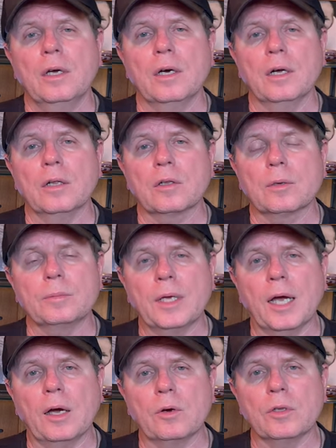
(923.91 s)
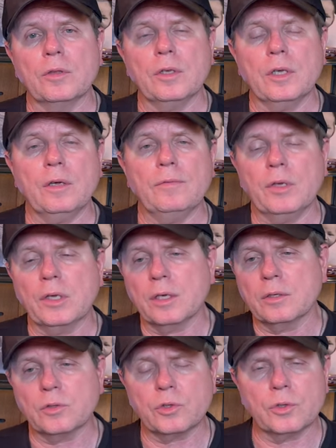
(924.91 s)
I'll come down in the evening
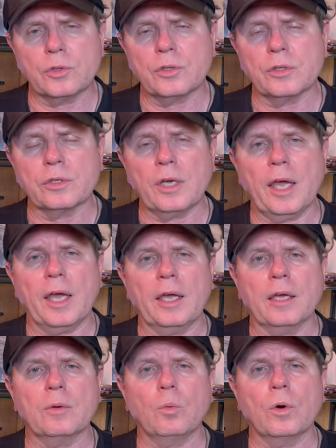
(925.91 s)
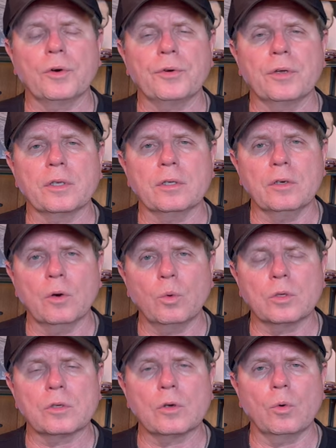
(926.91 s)
and search the tank, wondering, you know,
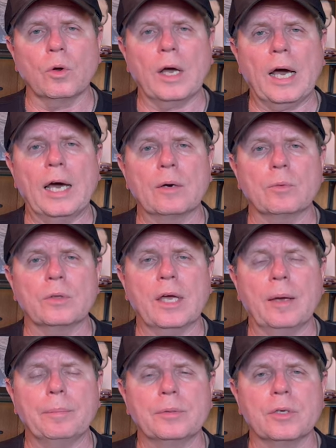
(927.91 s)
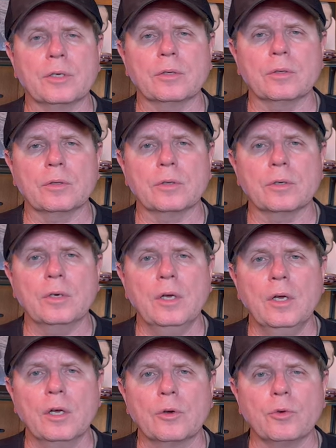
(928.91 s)
what's going on with that particular
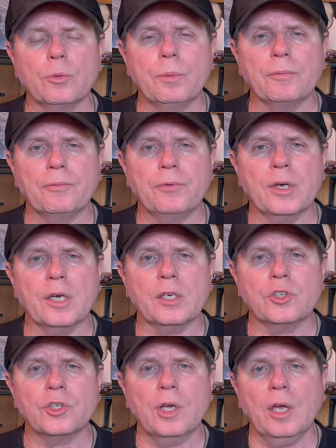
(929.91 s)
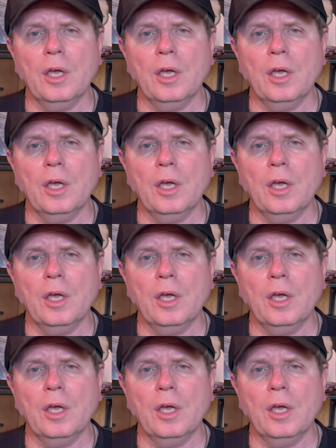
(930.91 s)
group of fish,